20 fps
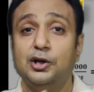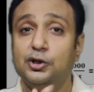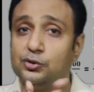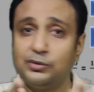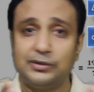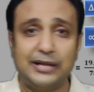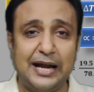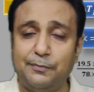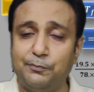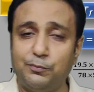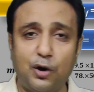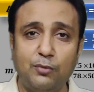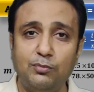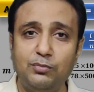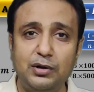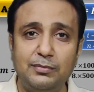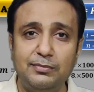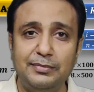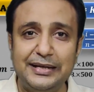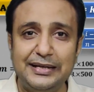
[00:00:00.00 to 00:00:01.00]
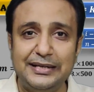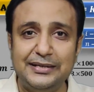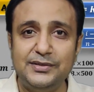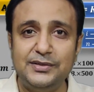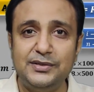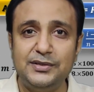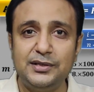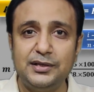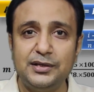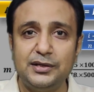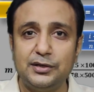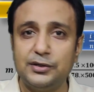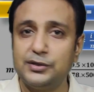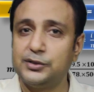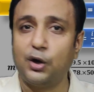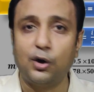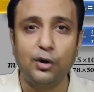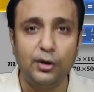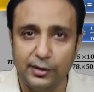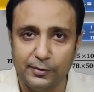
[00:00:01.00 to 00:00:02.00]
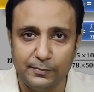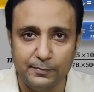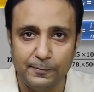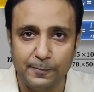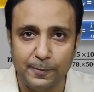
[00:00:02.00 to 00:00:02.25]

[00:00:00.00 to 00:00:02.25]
So that problem is resolved.